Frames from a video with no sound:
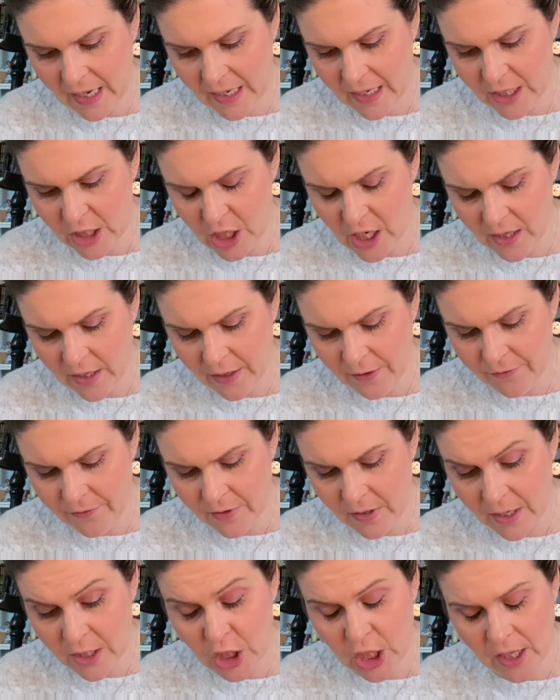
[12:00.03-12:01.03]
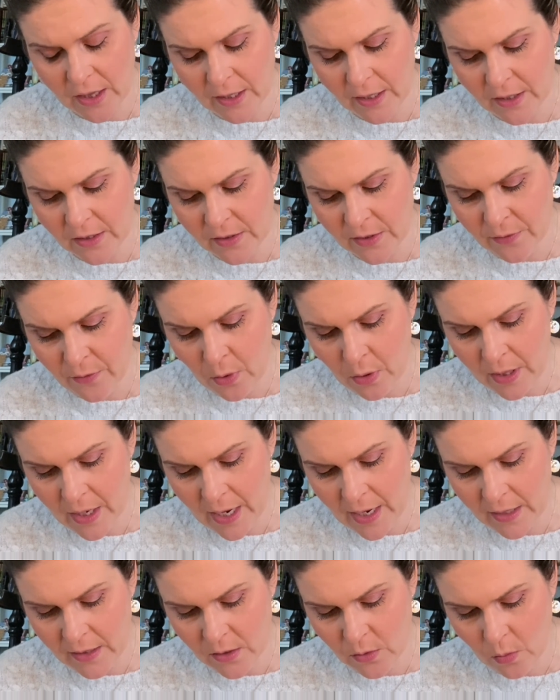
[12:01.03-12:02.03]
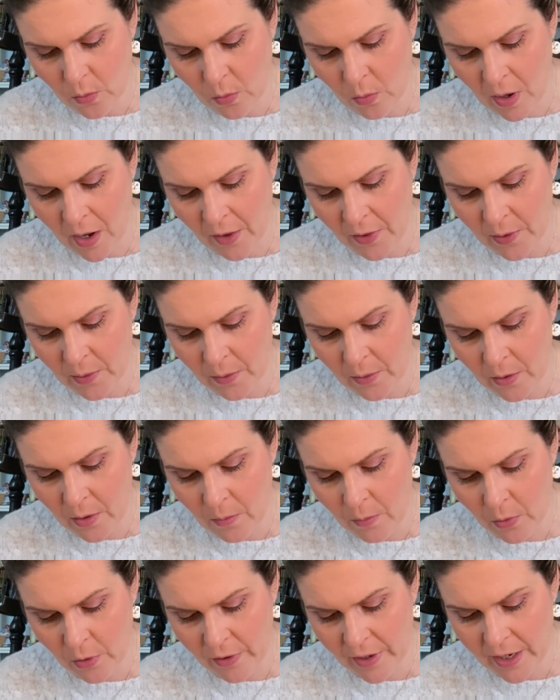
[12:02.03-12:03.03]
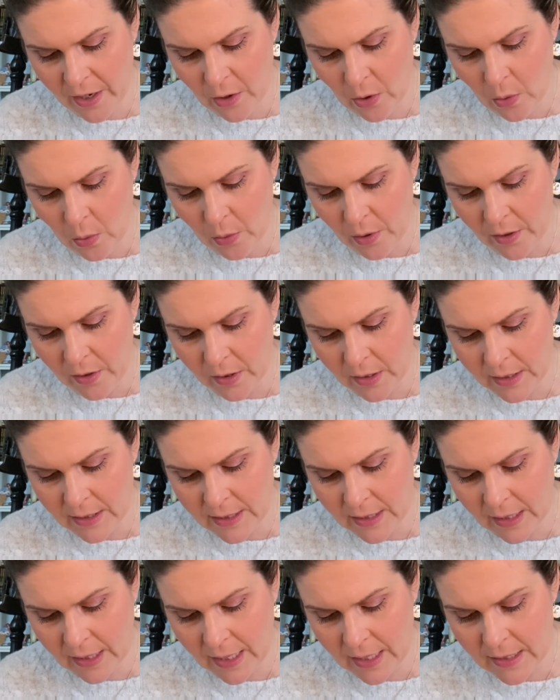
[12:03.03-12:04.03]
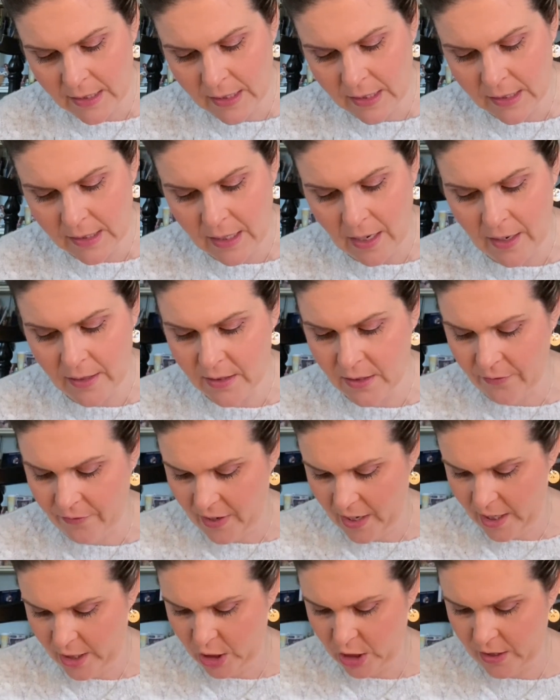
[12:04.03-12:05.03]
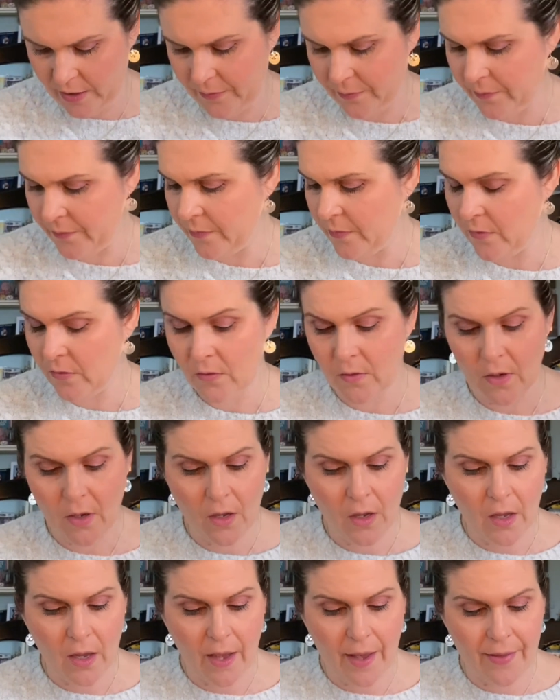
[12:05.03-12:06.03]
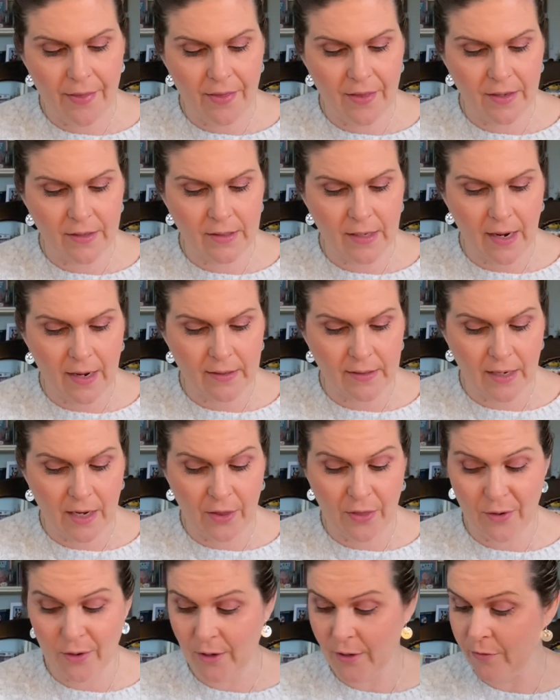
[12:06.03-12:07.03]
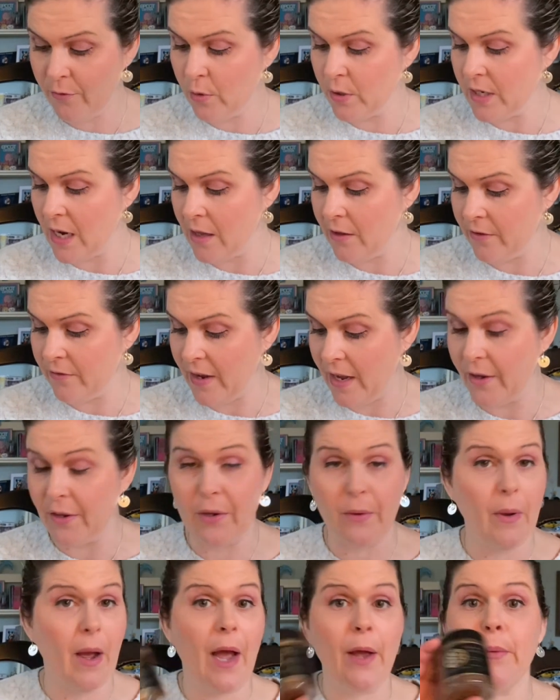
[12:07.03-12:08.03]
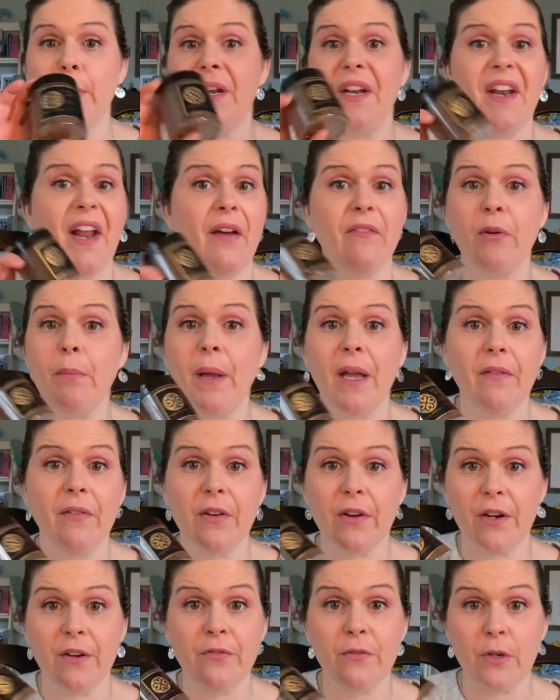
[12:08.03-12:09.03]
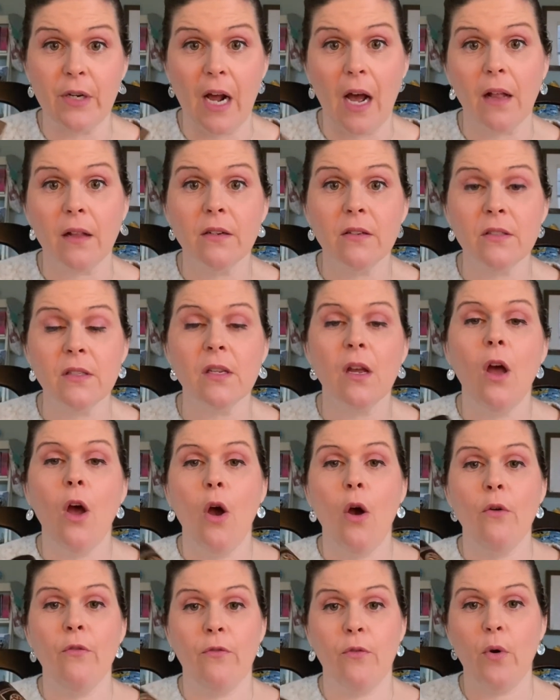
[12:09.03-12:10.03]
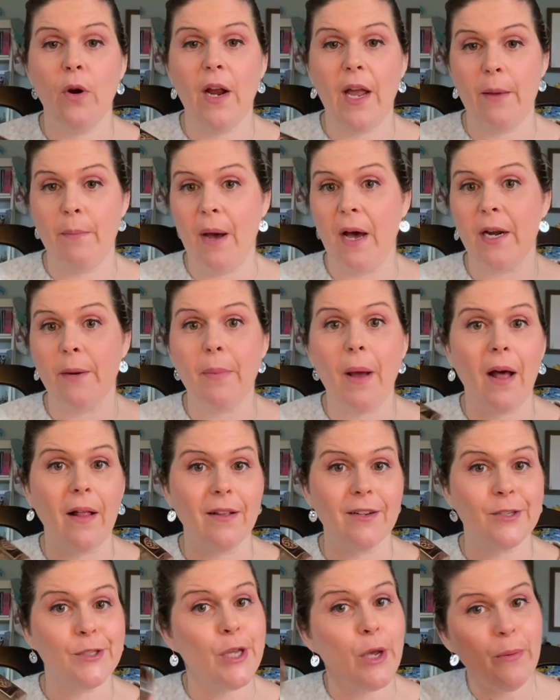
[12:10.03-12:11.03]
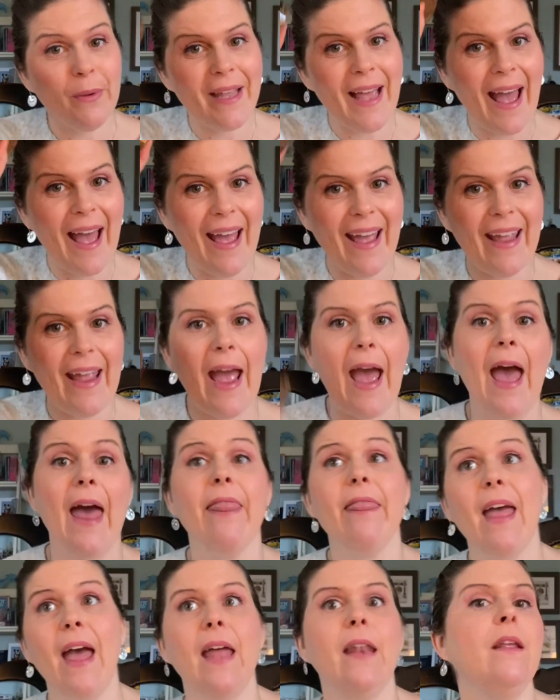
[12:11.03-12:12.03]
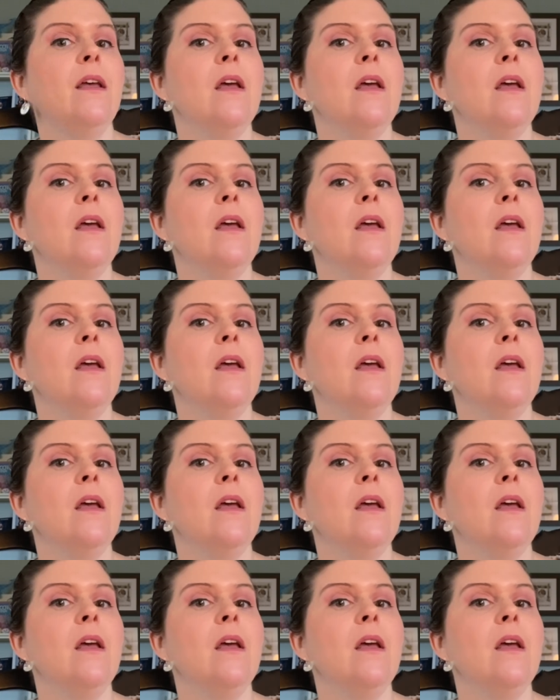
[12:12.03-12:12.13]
and gently exfoliate, while the moringa oil delays the signs of aging. And this has a $34 value. I would never pay $34 for a body polish. So yay! And then